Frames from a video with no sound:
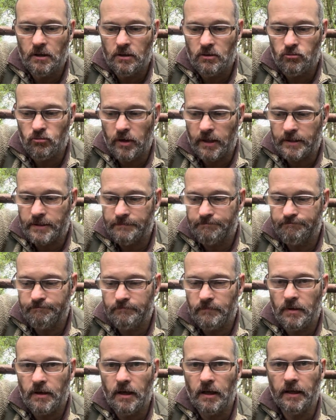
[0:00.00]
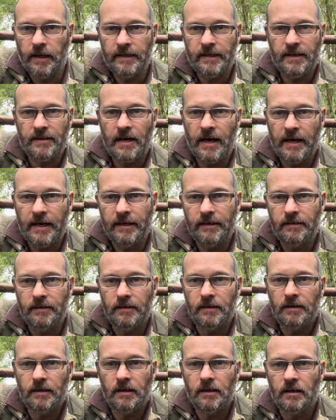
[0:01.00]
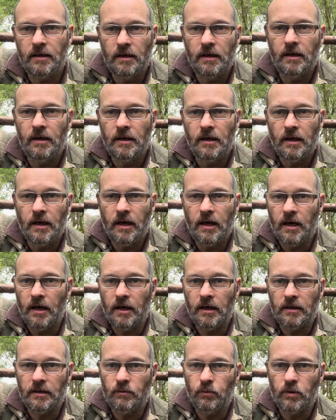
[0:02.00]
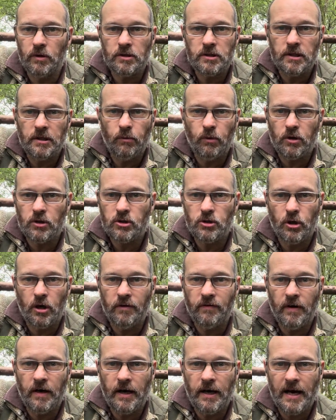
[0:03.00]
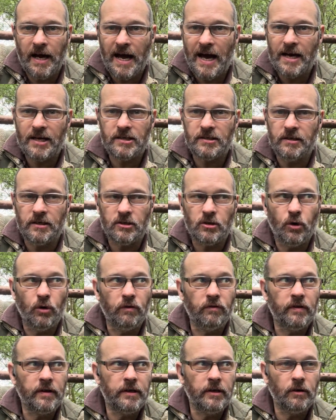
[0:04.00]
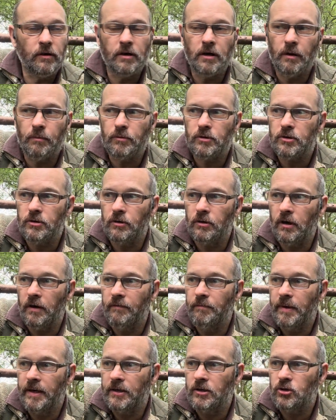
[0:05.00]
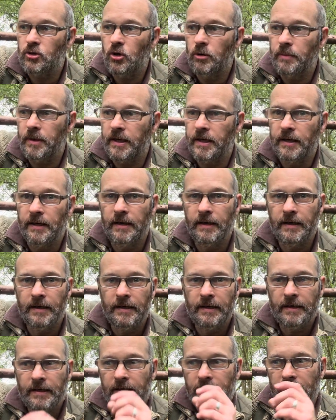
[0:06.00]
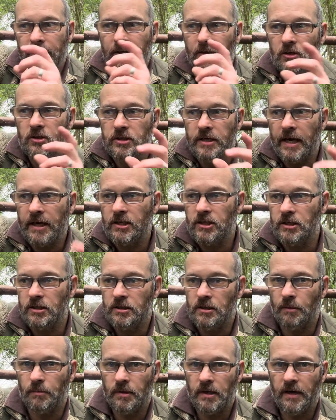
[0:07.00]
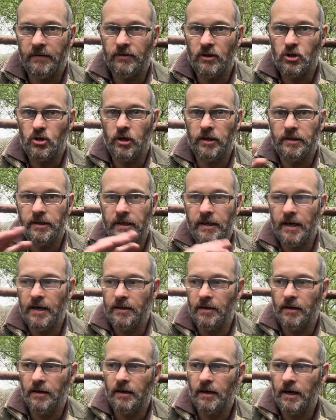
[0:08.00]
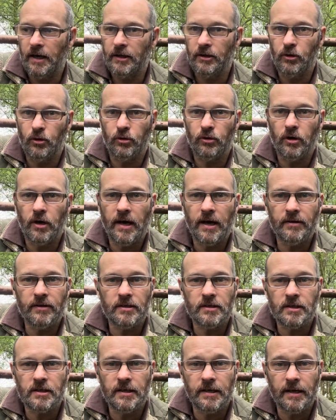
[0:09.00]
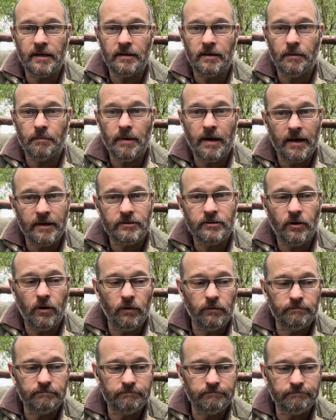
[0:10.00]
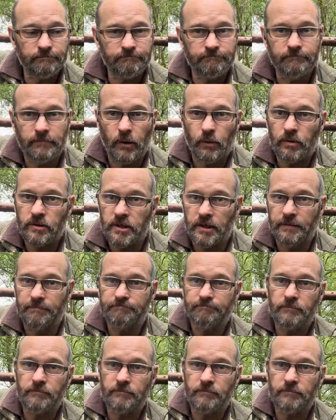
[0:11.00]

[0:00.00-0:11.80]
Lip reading: Right, I'll edit that in and we'll see what sort of a hash this whole video comes to. I've made so many little sections I'm going to have to join together. I don't know how this is going to end up at all, but we'll see.